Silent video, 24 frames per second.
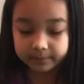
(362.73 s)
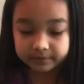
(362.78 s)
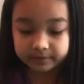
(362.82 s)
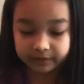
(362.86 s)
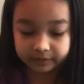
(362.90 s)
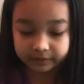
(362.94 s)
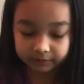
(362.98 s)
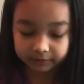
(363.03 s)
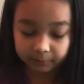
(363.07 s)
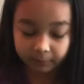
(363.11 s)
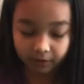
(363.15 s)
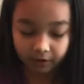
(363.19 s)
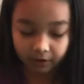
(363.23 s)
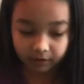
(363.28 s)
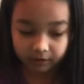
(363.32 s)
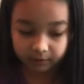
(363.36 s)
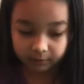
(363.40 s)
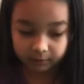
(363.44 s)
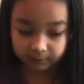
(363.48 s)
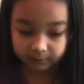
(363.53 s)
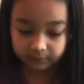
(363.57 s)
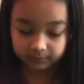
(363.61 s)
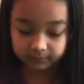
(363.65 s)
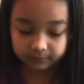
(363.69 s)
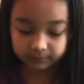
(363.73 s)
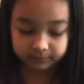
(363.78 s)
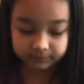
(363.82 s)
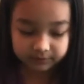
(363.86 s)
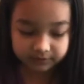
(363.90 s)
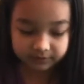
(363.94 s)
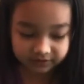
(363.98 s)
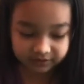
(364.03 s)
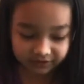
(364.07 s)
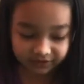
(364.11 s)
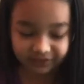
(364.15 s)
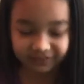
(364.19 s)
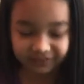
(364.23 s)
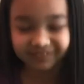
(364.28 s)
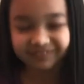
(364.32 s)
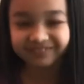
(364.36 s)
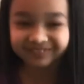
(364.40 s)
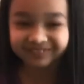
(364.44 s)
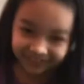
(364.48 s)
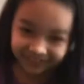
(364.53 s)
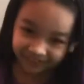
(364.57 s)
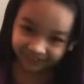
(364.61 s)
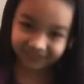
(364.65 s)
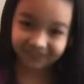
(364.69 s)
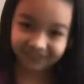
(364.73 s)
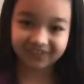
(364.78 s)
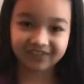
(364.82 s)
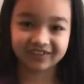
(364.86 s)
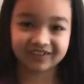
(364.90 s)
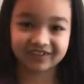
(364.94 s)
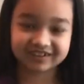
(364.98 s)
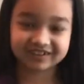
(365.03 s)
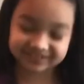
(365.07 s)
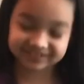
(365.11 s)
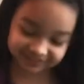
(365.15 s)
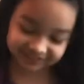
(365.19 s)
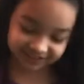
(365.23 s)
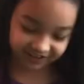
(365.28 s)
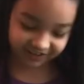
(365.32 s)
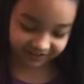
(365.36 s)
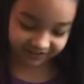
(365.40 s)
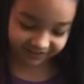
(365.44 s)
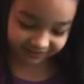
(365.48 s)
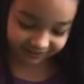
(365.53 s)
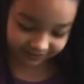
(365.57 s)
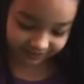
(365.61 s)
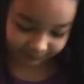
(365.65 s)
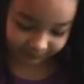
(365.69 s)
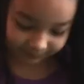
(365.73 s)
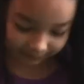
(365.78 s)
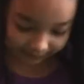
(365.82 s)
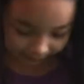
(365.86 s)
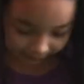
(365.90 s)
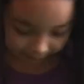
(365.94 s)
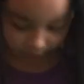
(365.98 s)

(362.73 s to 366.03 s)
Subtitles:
at the bottom. So of course we're not gonna let him get